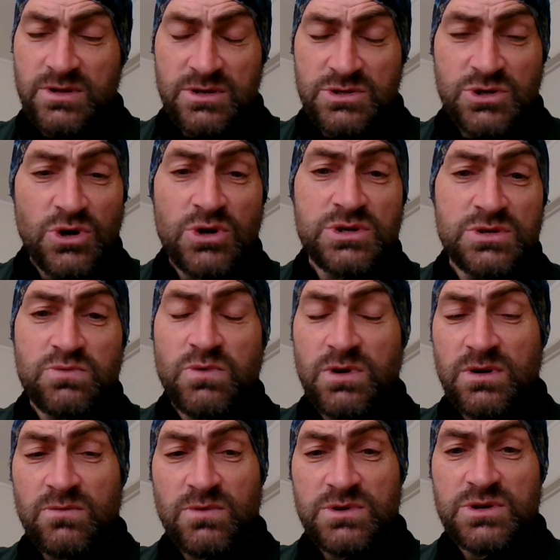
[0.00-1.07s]
church,
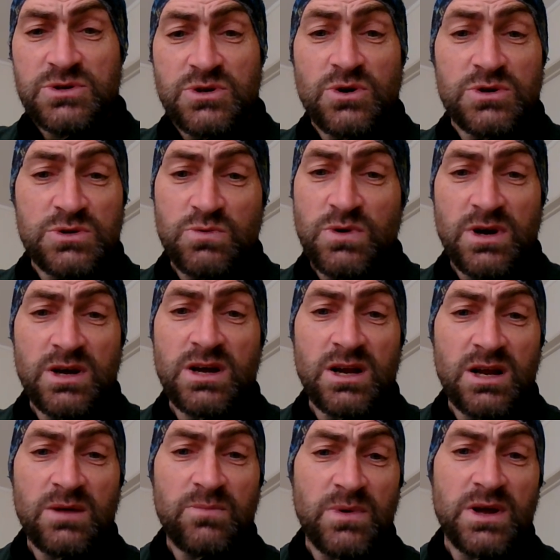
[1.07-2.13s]
we're
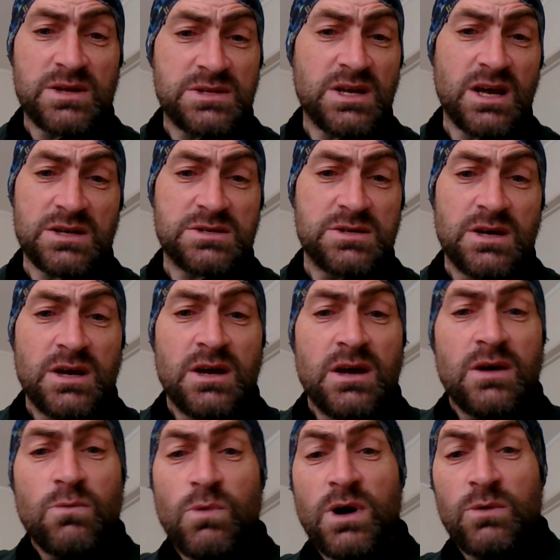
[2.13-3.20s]
going to be attacked
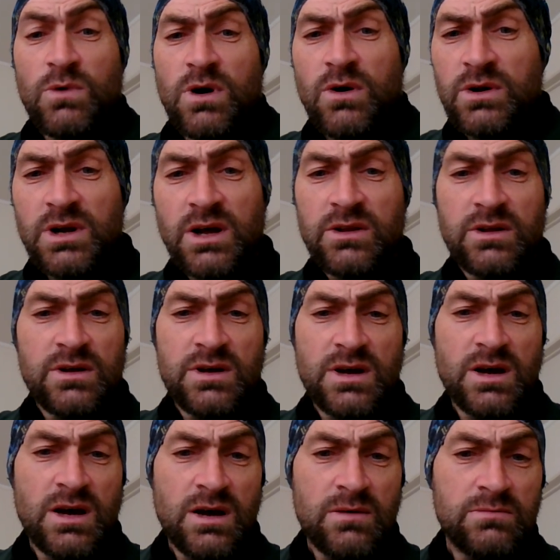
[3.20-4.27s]
one way or
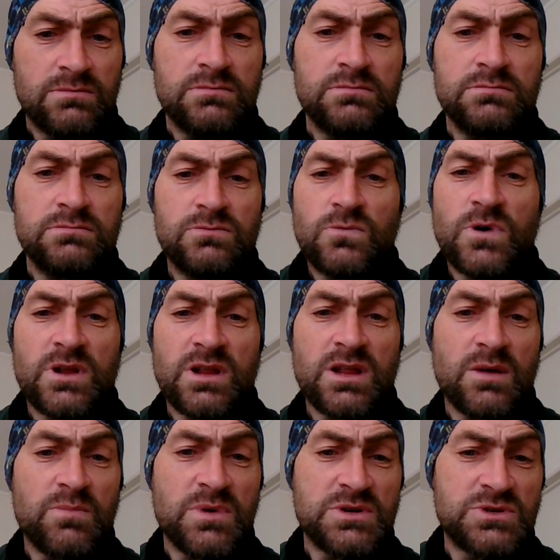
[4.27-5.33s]
another, whether
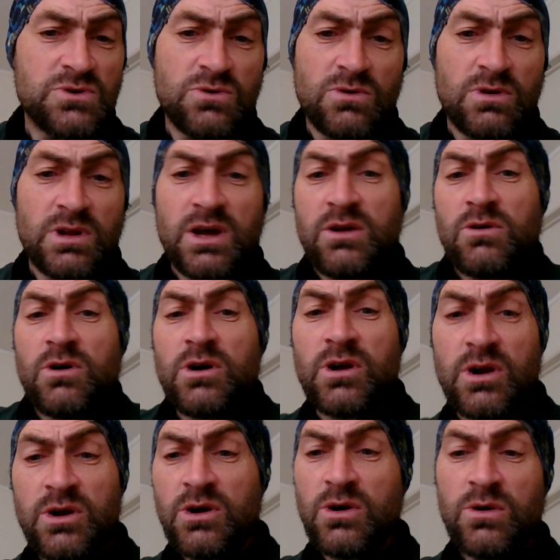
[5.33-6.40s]
that be sooner or later, I
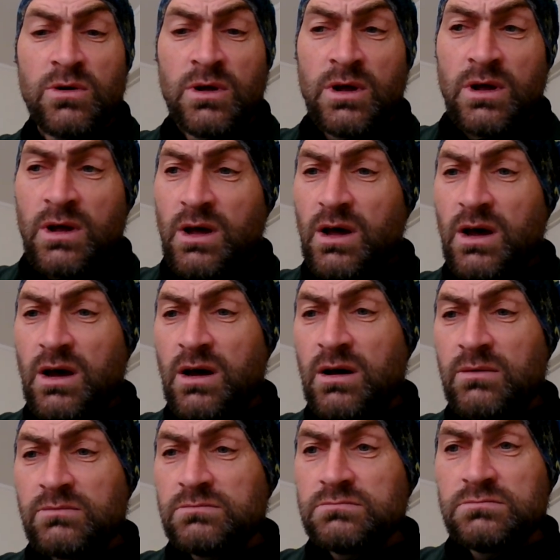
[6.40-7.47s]
don't know.
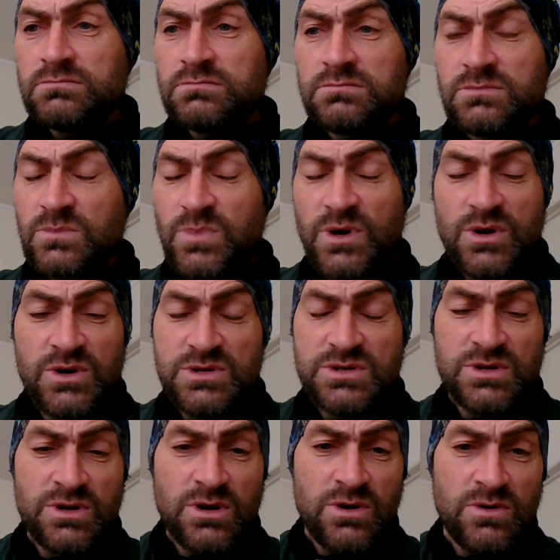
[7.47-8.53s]
Because
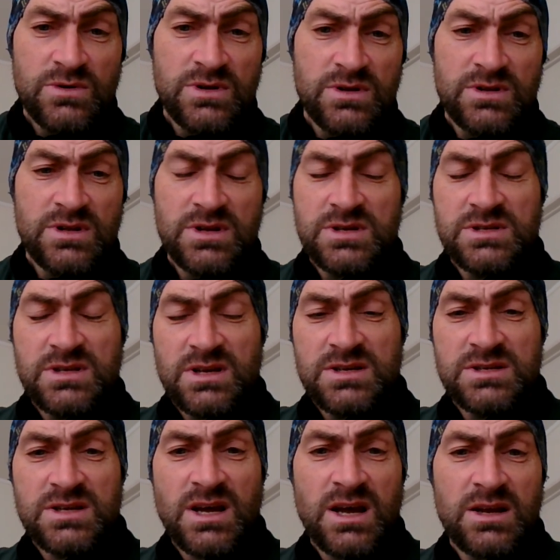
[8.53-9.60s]

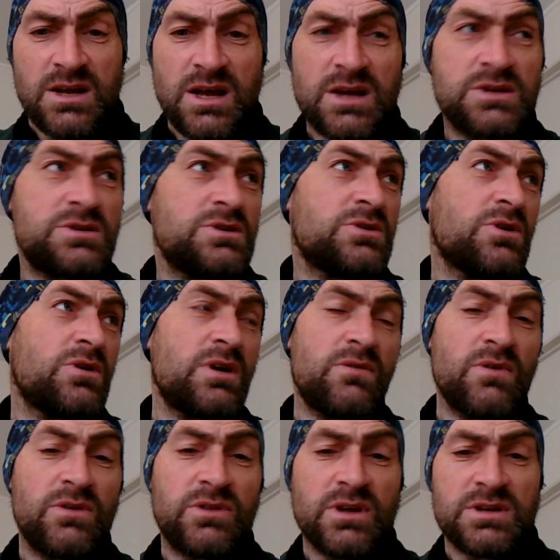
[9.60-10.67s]
this day and age,
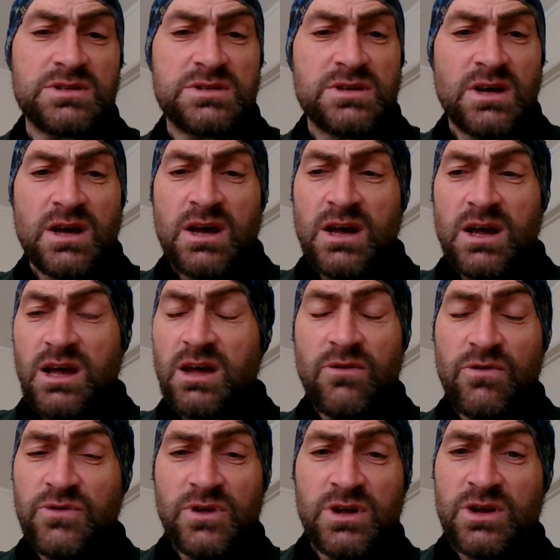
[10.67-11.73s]
everything
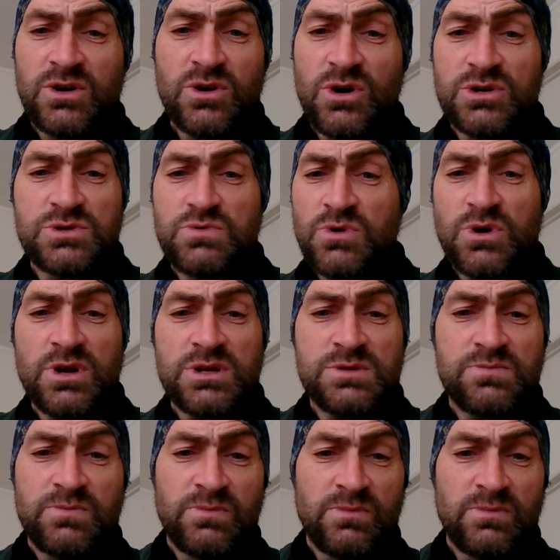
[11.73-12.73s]
in God's word is